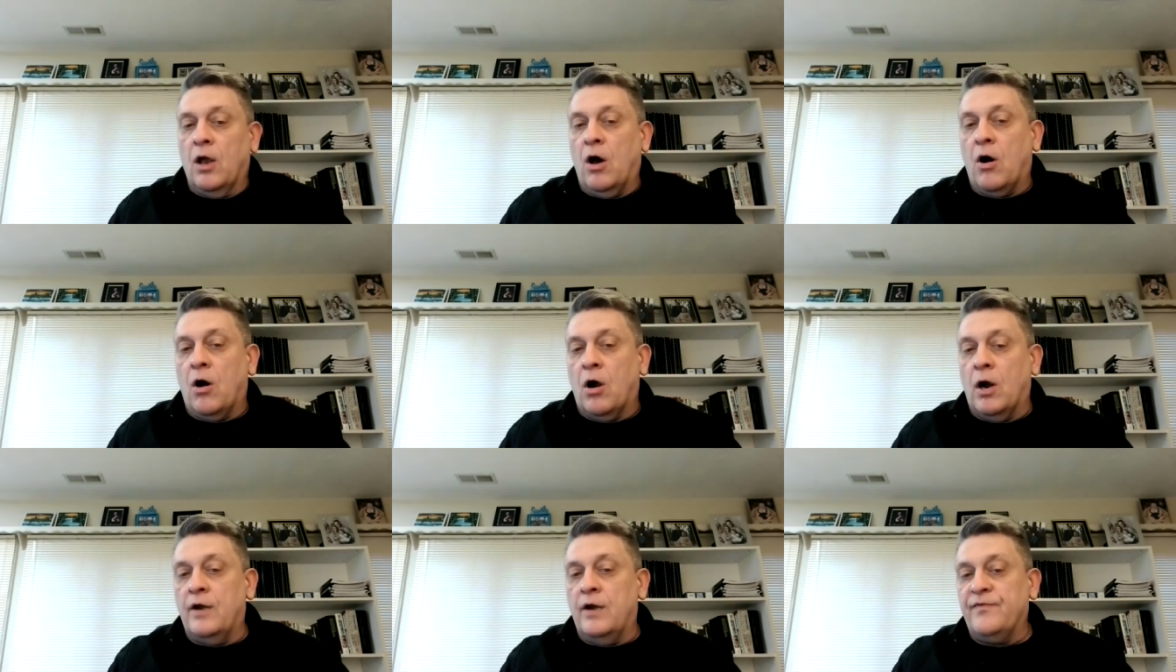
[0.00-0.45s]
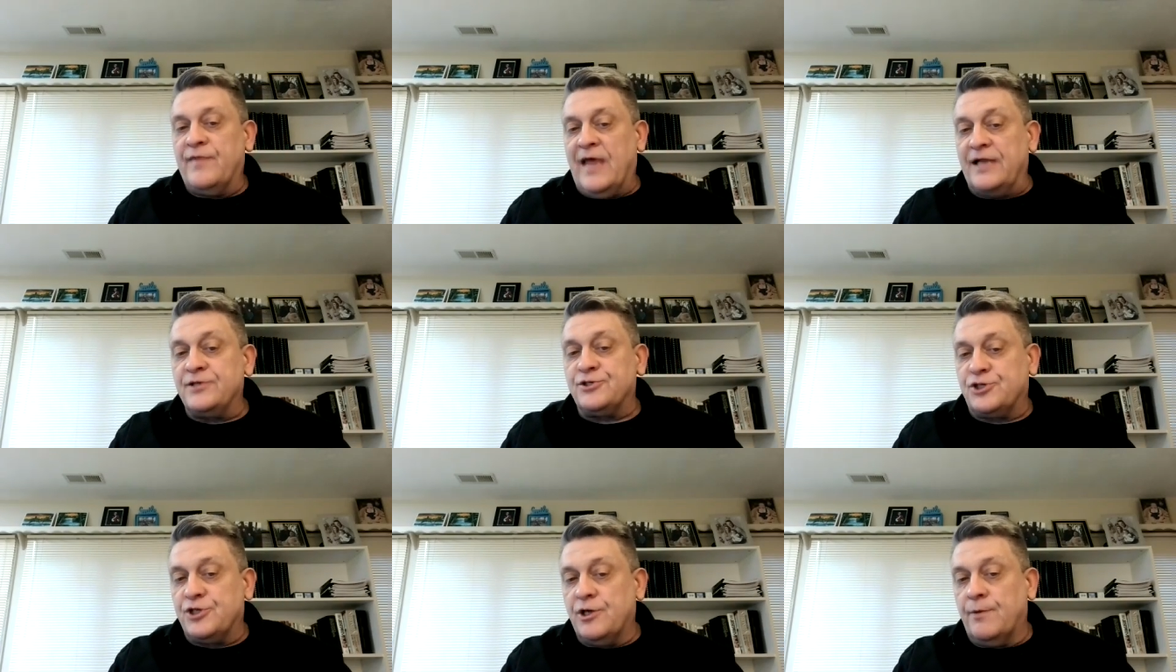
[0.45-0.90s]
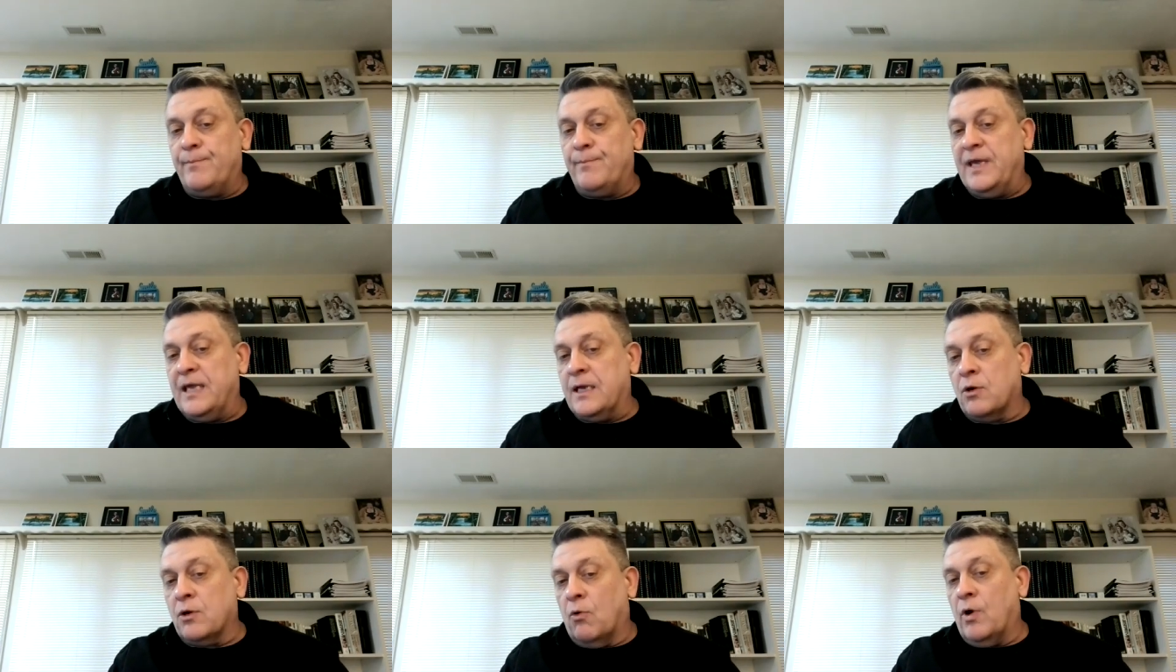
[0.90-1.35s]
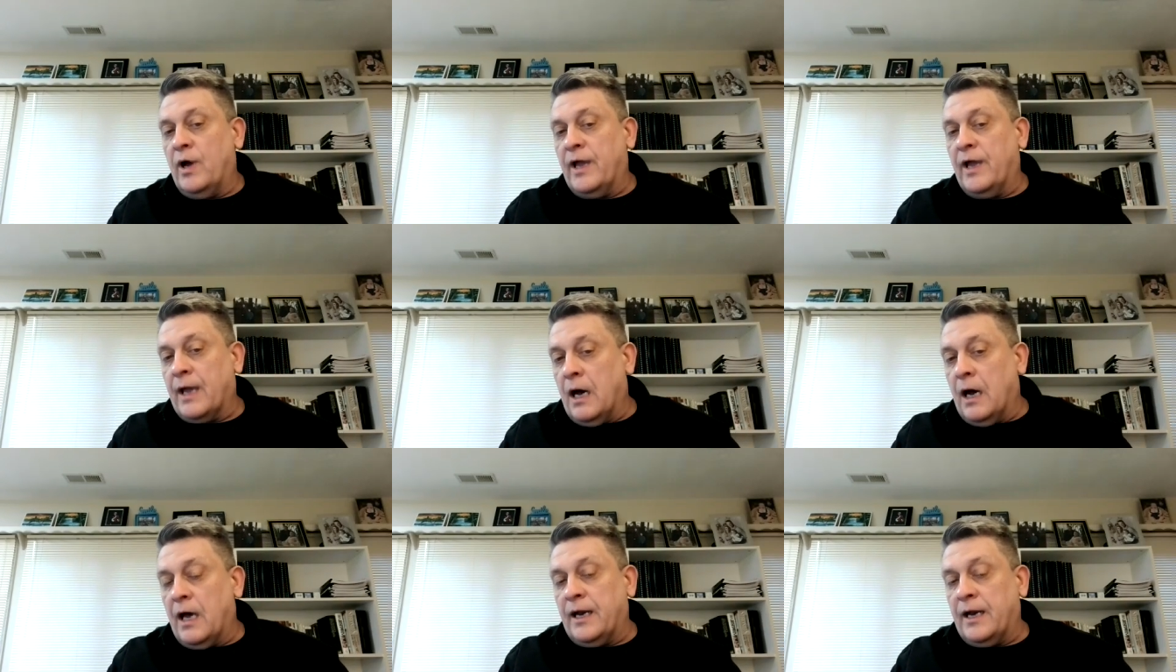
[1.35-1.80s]
Lord that should be
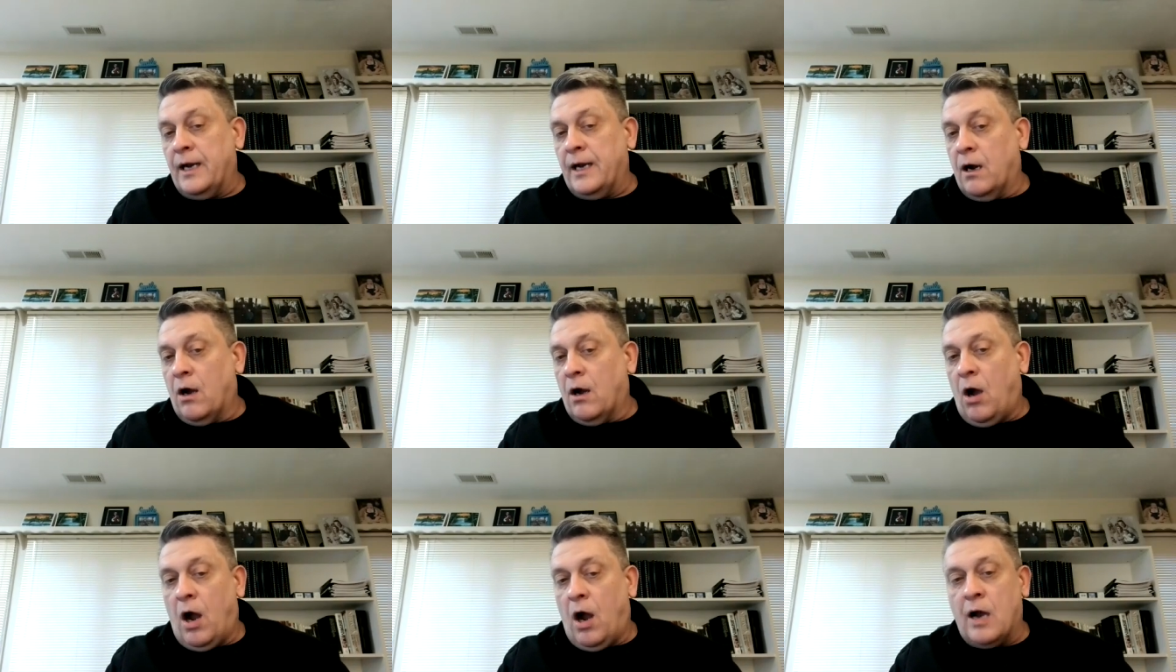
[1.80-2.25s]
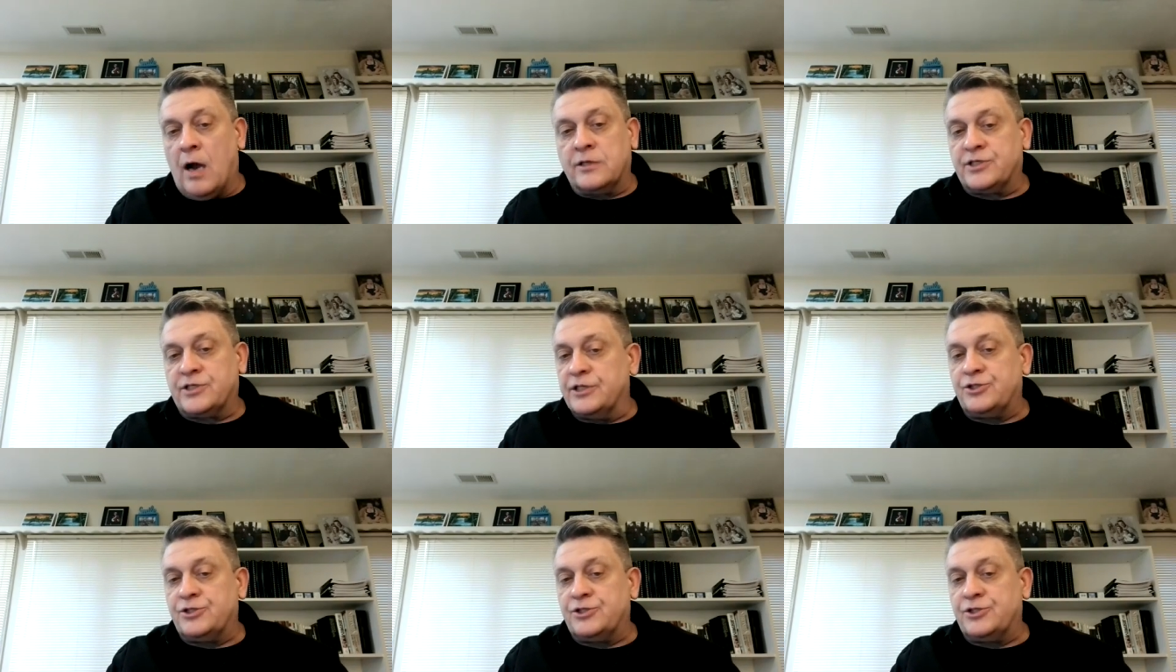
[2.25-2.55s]
going on in our hearts.